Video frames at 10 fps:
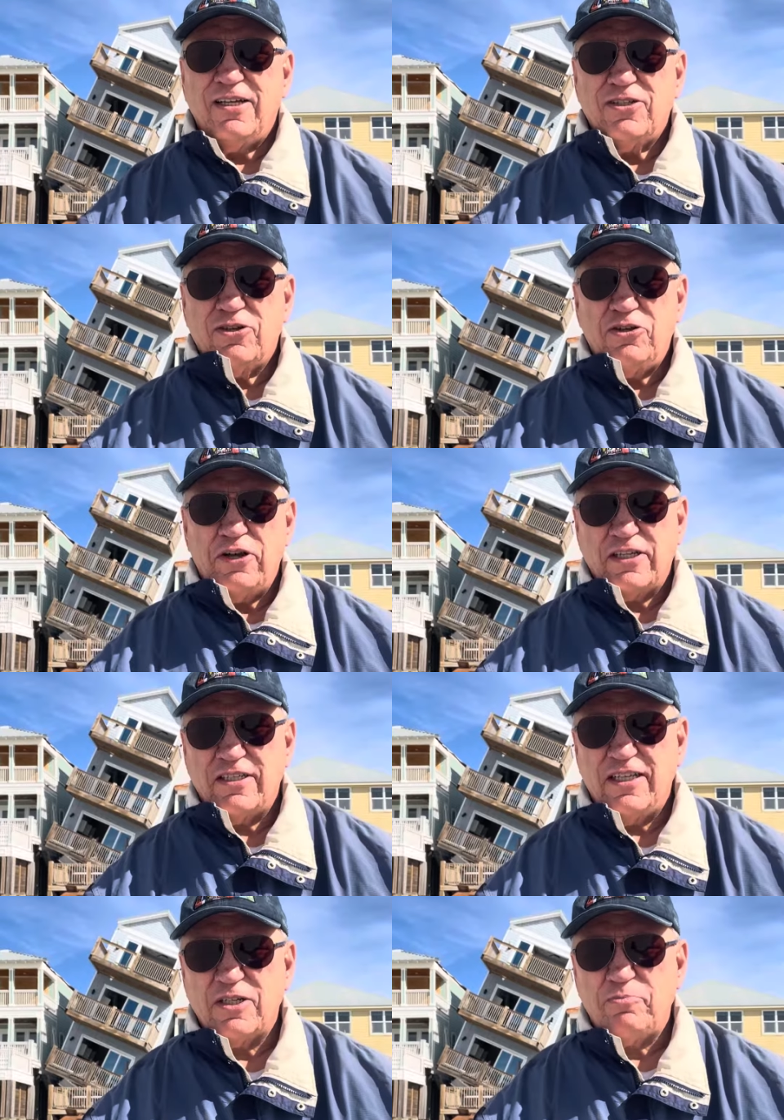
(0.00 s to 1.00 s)
So you can
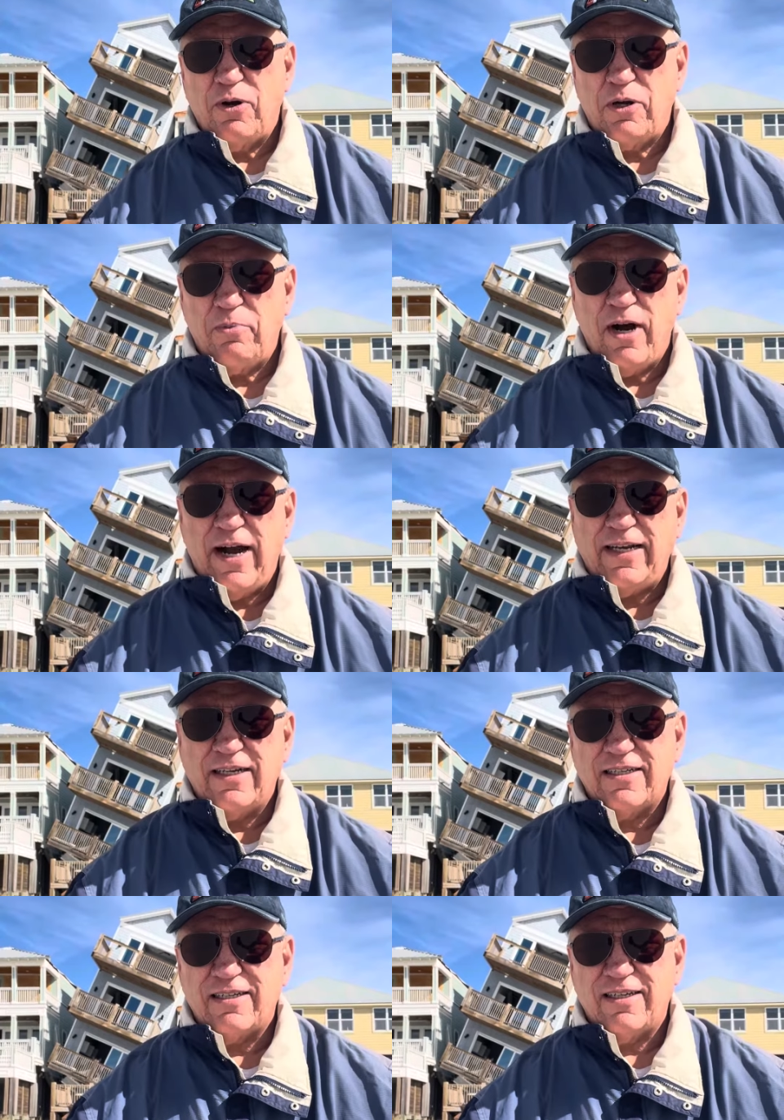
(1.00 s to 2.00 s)
see this building behind
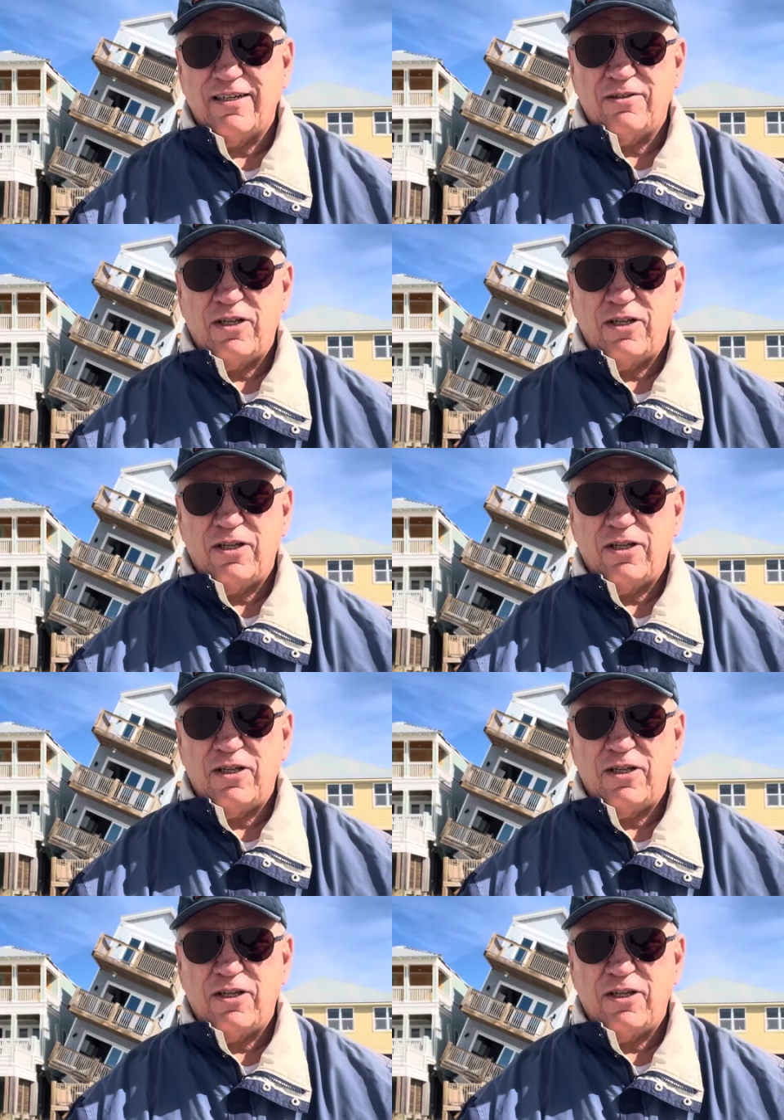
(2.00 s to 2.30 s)
us, the,